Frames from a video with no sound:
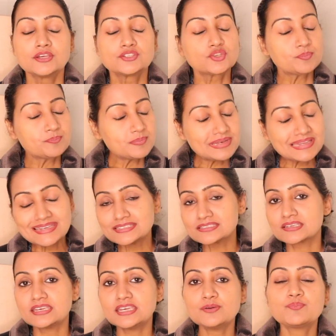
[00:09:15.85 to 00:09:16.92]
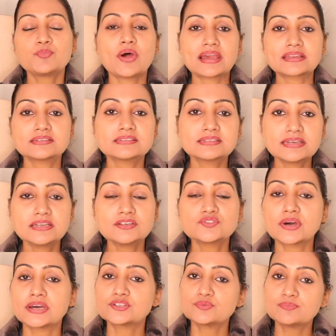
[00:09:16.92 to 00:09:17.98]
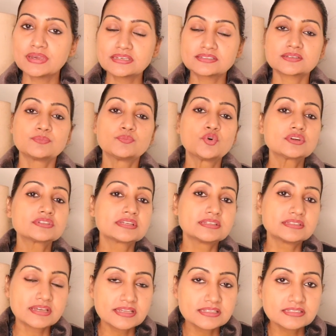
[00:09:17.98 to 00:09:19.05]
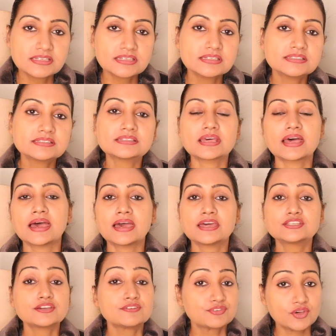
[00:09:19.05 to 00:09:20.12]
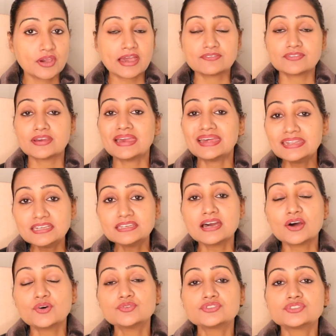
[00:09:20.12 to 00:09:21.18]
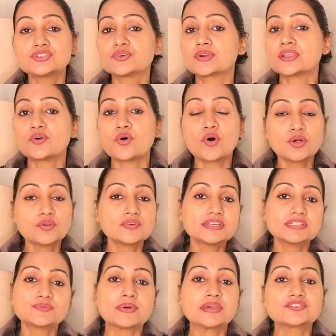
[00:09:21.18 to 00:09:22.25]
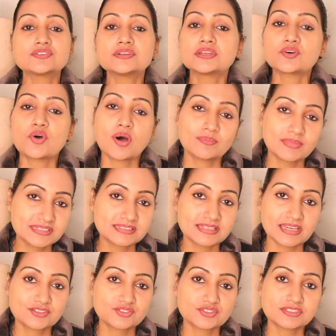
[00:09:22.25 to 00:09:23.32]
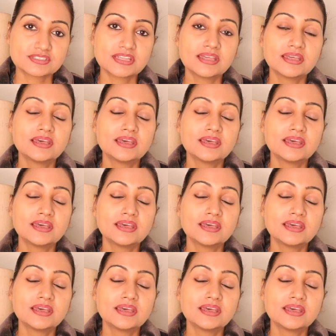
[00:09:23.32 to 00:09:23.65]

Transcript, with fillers: So please keep practicing, try to make some more sentences, and if you have any doubts, you can always mention in comment section.